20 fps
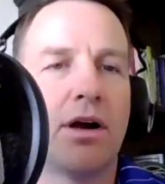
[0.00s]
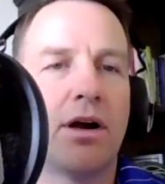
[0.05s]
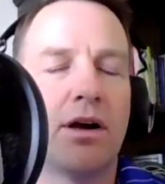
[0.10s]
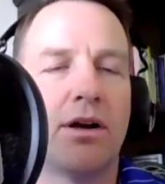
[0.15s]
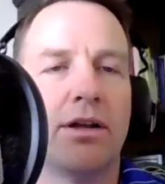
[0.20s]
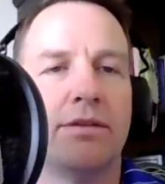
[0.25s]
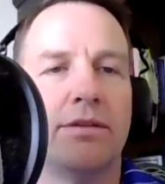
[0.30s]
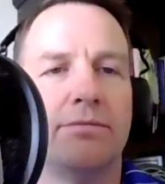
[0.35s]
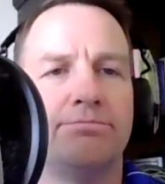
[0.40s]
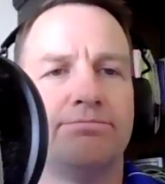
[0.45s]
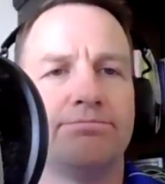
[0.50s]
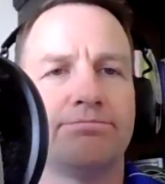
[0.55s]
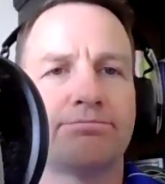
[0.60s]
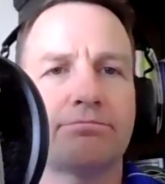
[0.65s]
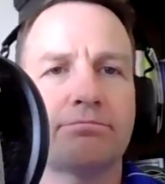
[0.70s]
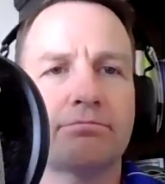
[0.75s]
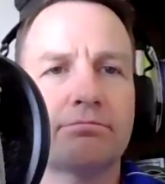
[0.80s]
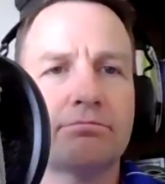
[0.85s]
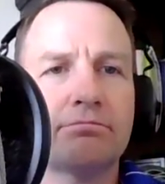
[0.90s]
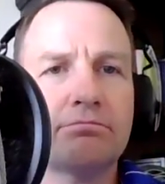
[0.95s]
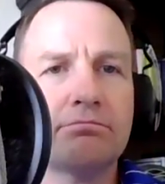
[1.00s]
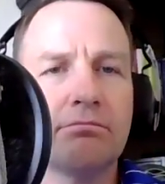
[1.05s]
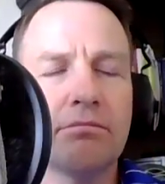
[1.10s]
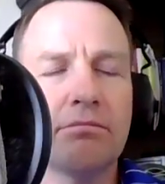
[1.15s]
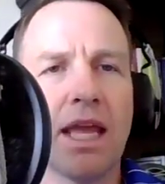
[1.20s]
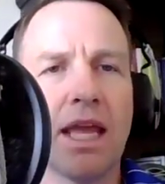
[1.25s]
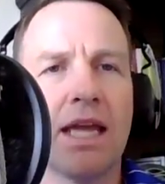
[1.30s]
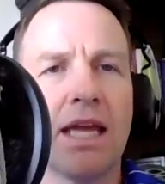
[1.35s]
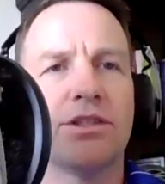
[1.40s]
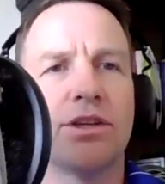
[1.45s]
was on par and
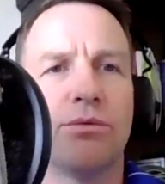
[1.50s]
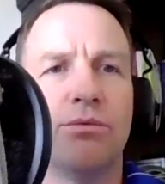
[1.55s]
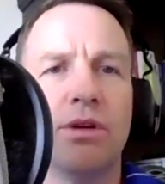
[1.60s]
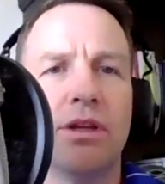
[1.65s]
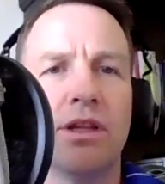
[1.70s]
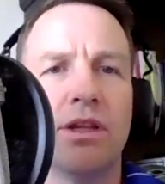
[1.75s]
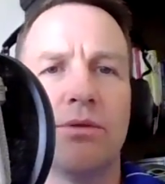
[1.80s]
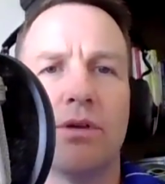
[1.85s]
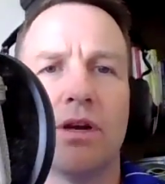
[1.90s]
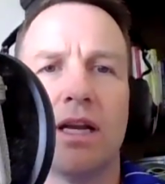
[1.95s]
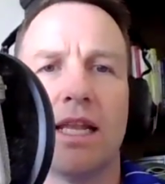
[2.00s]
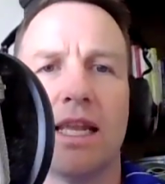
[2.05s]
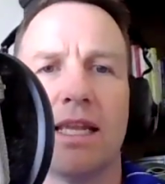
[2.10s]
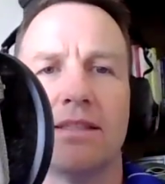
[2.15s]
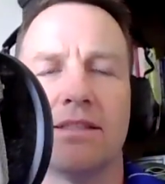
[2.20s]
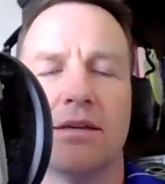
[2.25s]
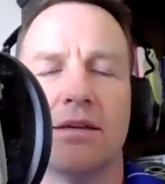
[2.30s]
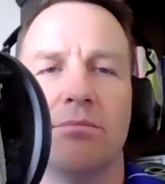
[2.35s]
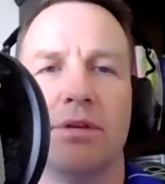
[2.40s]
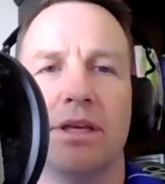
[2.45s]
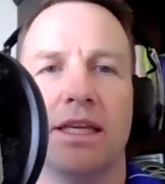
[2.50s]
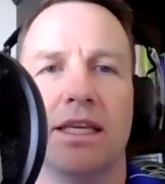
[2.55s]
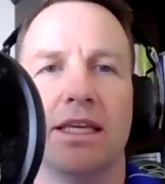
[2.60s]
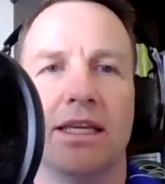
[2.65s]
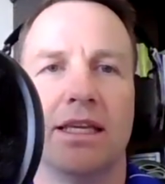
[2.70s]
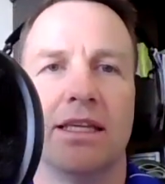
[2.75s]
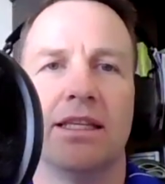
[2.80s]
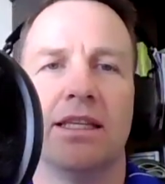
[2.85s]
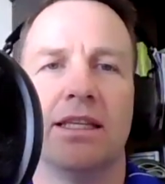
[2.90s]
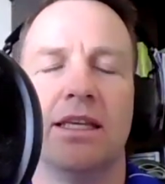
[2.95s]
and so really what it ends up
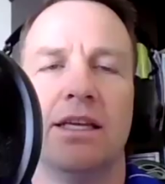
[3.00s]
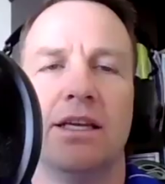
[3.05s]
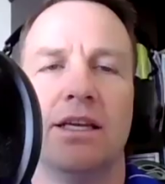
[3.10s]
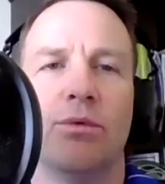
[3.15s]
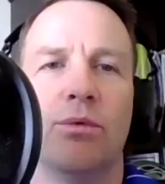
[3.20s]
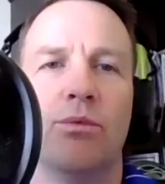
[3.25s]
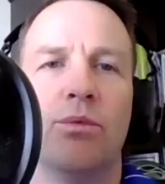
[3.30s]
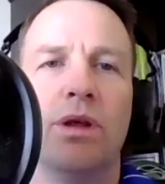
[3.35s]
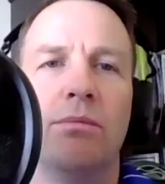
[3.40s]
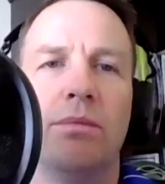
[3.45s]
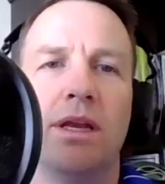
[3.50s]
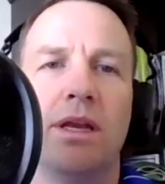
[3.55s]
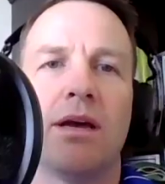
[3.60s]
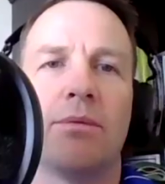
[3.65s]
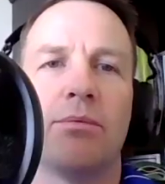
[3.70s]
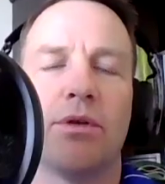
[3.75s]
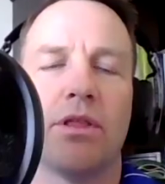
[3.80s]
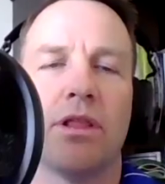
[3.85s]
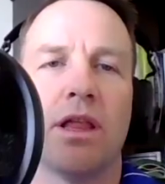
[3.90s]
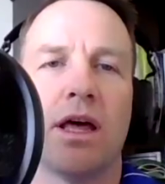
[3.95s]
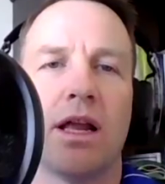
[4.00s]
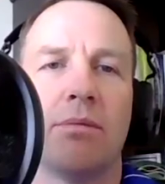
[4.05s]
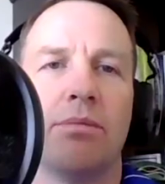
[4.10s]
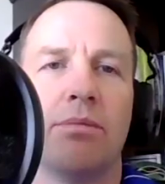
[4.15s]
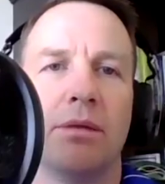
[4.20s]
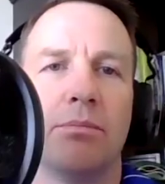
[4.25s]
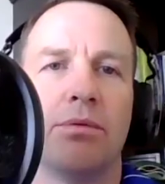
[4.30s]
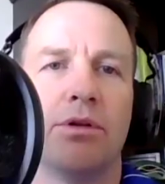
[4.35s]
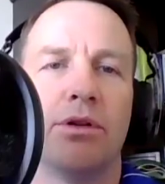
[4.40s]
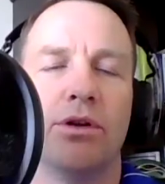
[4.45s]
being when we meet up with a
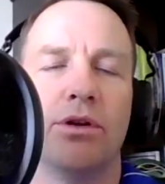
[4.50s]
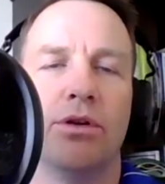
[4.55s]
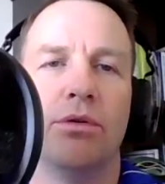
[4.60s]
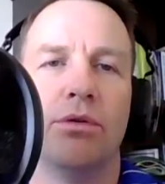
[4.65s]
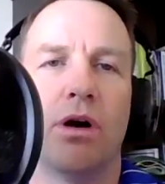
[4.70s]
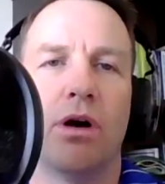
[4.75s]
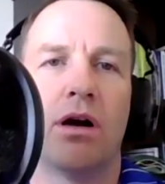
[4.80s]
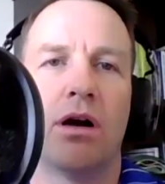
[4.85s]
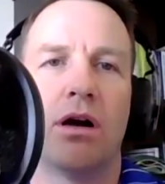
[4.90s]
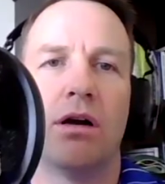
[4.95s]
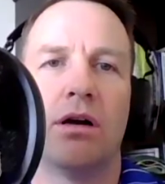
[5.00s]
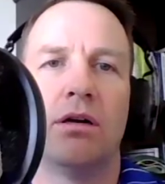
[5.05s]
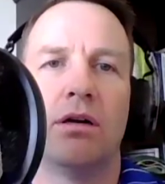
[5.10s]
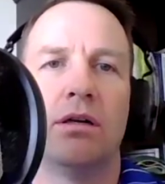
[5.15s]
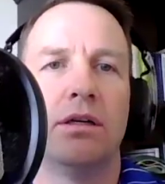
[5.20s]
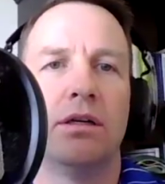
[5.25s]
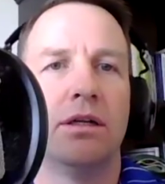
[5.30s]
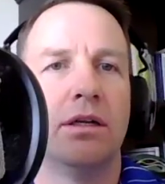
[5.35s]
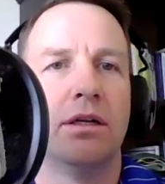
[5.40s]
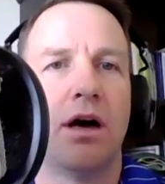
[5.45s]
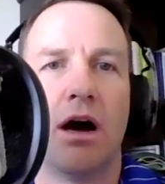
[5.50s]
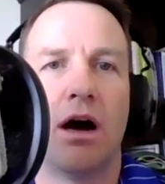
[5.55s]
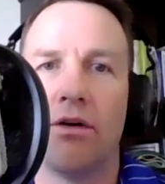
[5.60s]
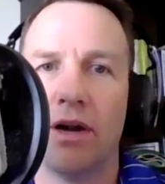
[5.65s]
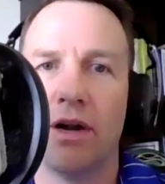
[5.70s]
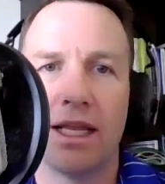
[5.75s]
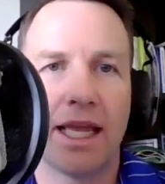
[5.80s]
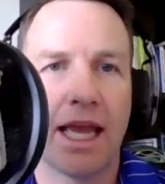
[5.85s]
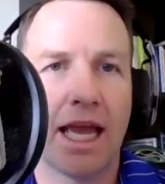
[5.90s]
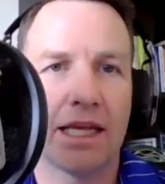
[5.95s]
lot of people who are
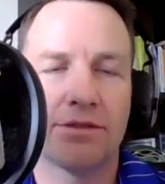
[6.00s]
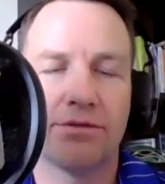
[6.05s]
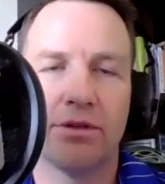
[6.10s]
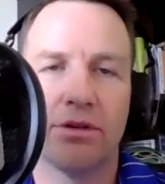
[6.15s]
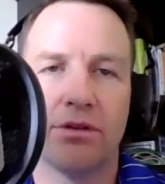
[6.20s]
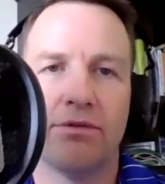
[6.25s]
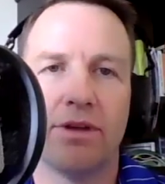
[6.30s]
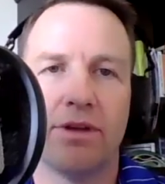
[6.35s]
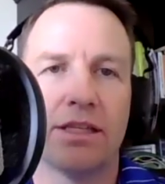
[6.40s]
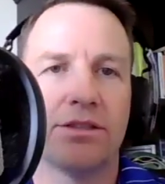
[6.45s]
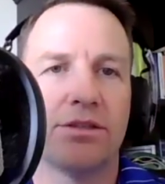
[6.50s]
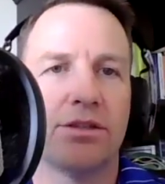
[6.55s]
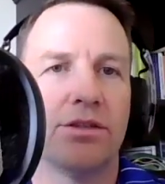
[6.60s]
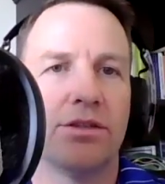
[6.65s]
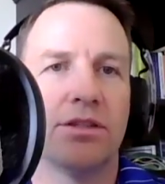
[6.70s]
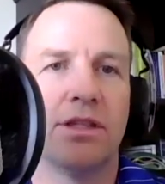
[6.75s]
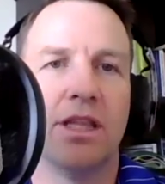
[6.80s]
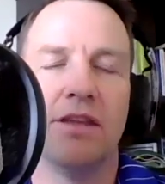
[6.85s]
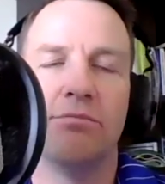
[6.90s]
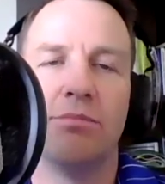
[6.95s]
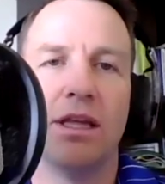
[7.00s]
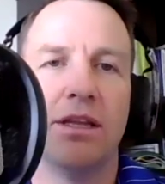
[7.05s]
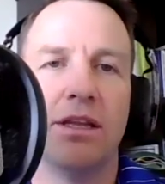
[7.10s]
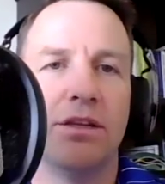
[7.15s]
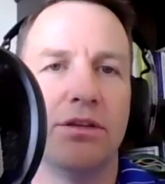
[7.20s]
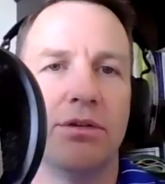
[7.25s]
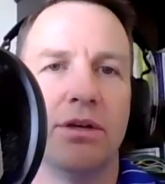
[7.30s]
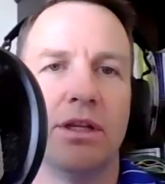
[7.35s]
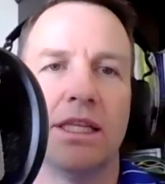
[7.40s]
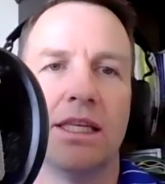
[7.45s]
already cash flow investors and they've
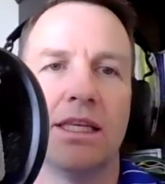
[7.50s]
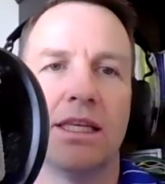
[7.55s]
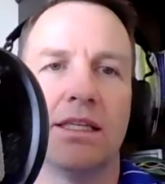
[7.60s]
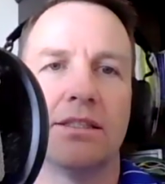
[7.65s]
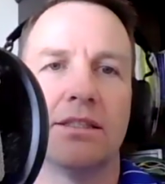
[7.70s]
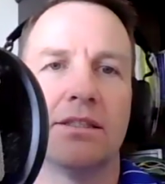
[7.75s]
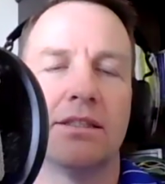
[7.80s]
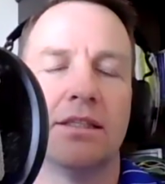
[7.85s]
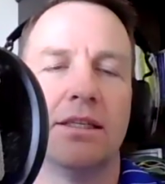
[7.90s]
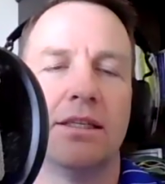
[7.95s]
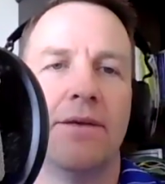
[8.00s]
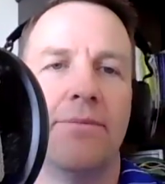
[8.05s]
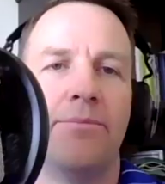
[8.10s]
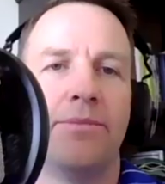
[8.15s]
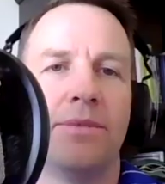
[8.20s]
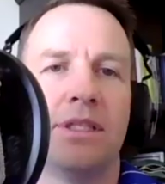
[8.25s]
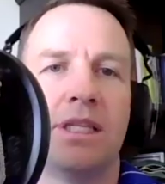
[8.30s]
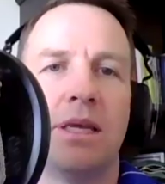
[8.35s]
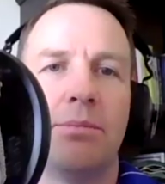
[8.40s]
been doing this.